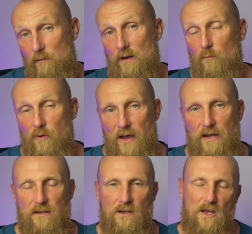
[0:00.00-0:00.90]

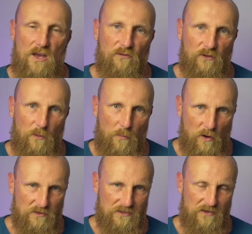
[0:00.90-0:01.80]
brain for the
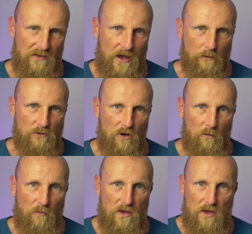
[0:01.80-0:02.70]
positive
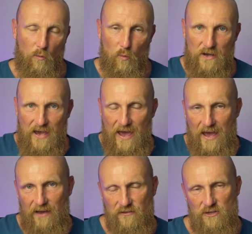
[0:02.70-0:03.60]
outcome, we
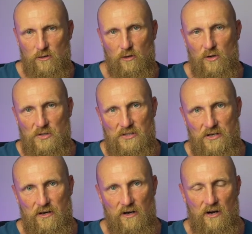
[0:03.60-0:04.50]
have to
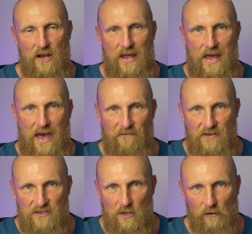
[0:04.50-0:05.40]
consider a
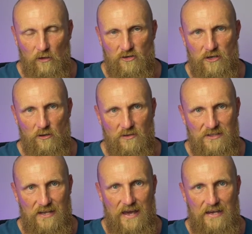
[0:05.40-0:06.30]
physiological
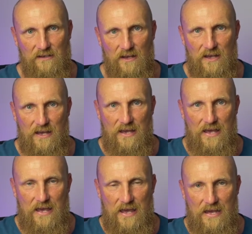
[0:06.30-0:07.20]
state
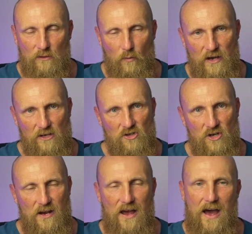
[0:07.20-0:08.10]
in which
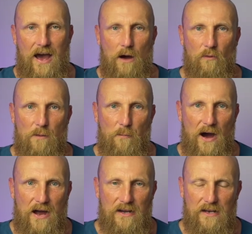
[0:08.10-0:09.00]
our
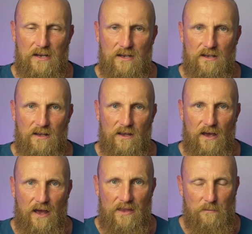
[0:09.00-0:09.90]
body
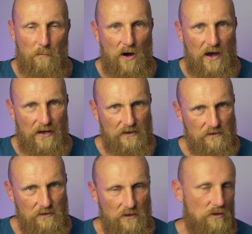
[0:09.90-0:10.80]
and
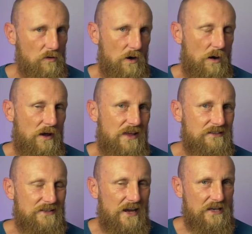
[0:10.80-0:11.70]
mind, or our
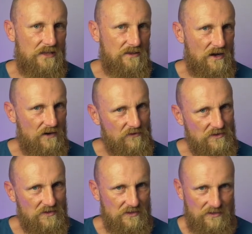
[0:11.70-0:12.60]
entire nervous
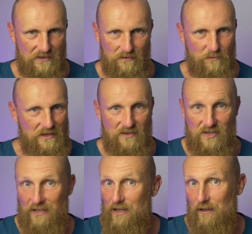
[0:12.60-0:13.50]
system and
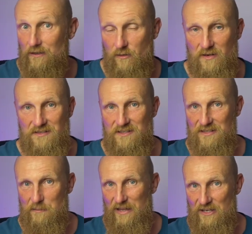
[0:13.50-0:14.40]
circulatory
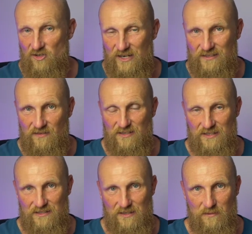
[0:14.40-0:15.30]
system and digestive
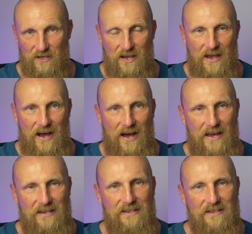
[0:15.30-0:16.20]
systems, are
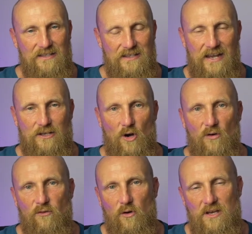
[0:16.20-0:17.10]
in this state
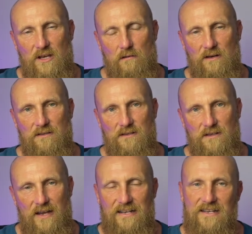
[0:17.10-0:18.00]
of coherence,
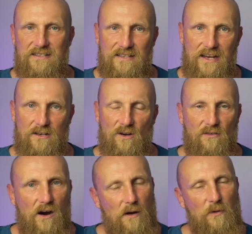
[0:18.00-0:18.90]
in this state of
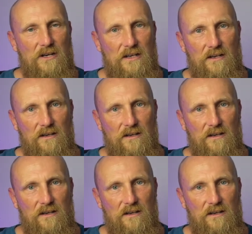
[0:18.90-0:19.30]
harmony.